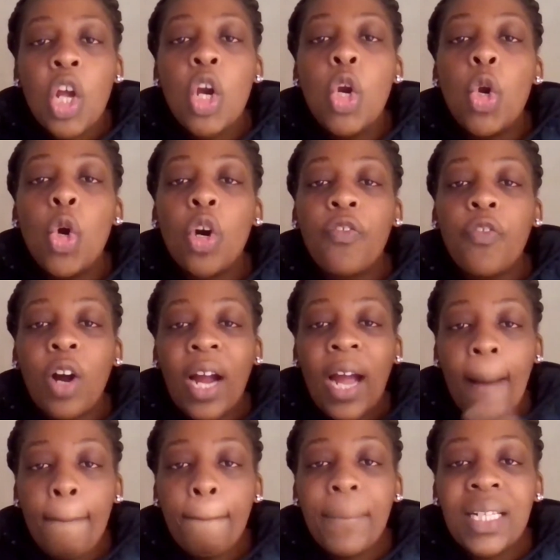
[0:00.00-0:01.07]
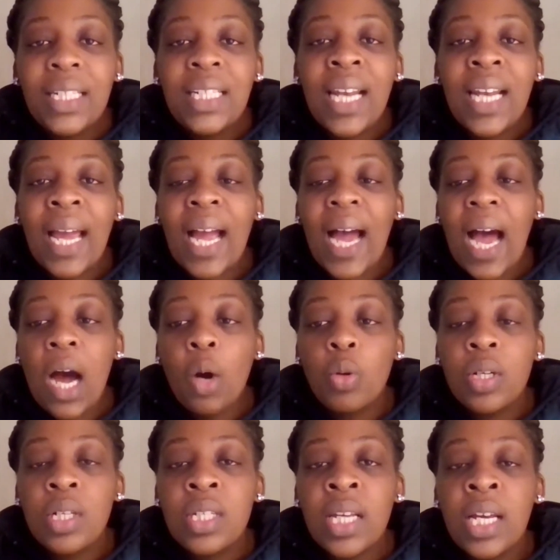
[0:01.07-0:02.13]
Look for company like
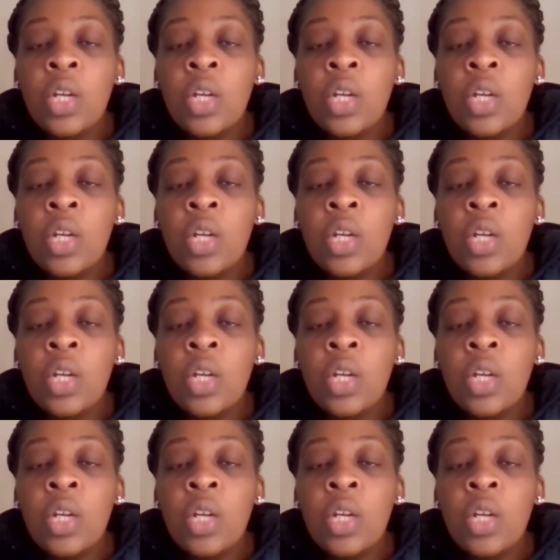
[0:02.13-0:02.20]
ours.